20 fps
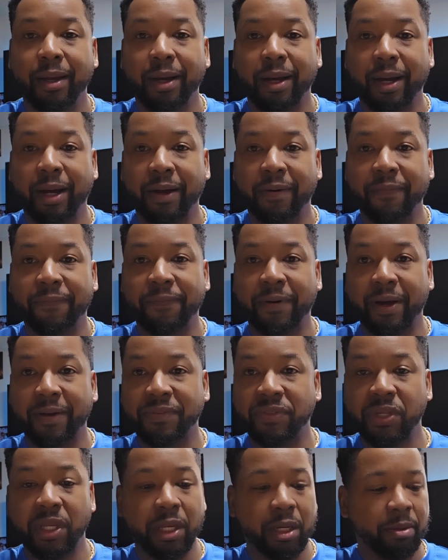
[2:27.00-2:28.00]
I've
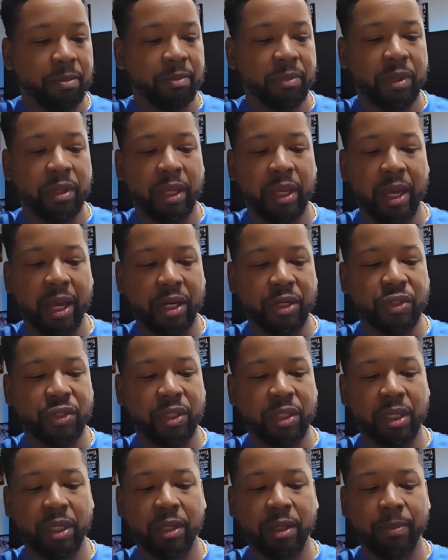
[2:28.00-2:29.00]
seen them, they
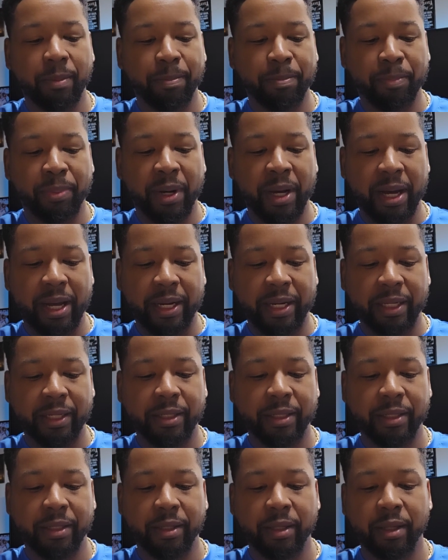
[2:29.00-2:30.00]
actually potted
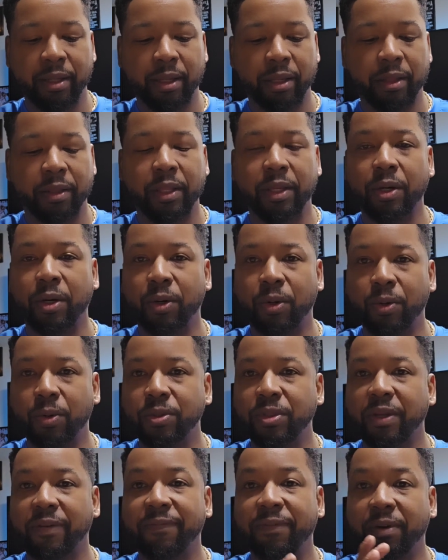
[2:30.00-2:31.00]
the holes,
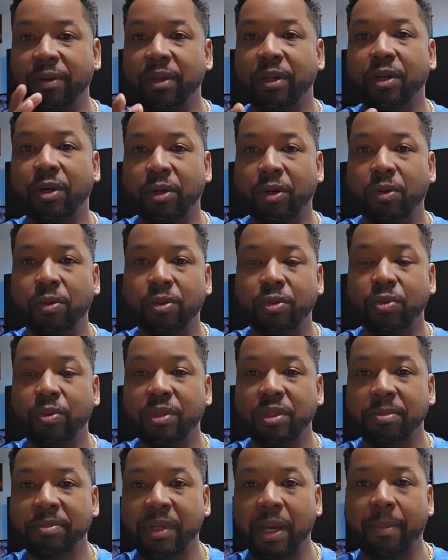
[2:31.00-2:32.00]
they filled in the holes with
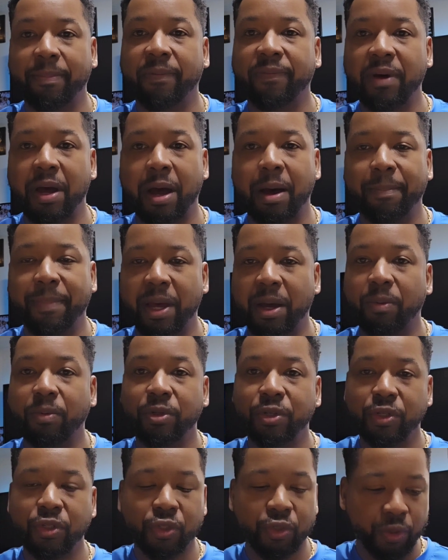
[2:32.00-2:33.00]
some type of compound,
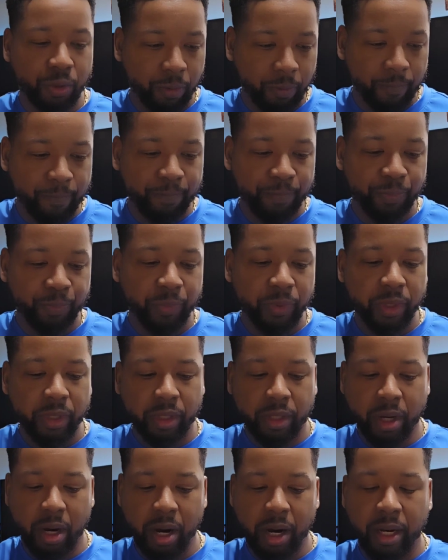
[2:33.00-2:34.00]
which is true.
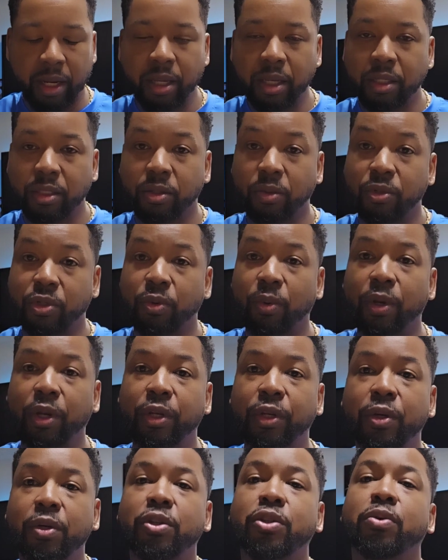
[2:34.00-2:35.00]
All right. So what you want to
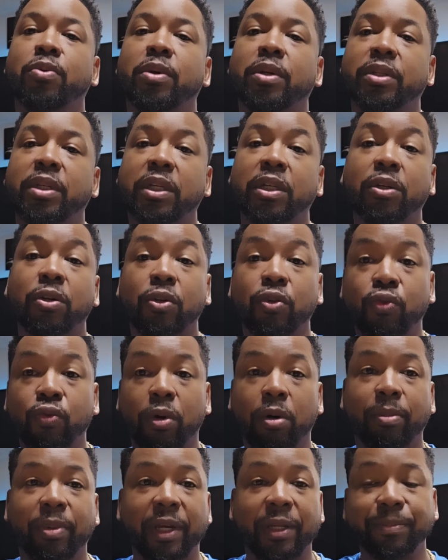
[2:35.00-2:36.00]
do is you want to take your
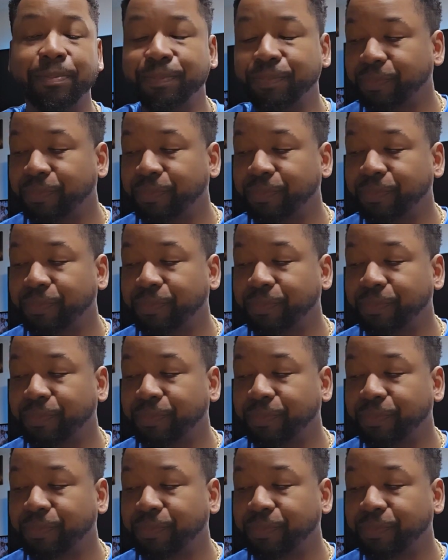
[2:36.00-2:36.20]
drill bit,